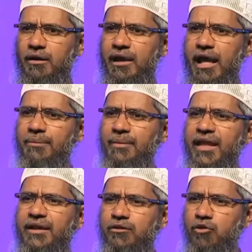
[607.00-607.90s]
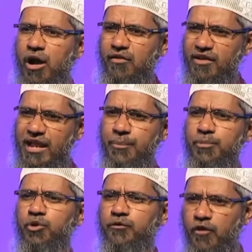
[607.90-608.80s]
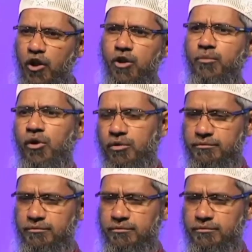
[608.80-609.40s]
And then God will help you to follow more.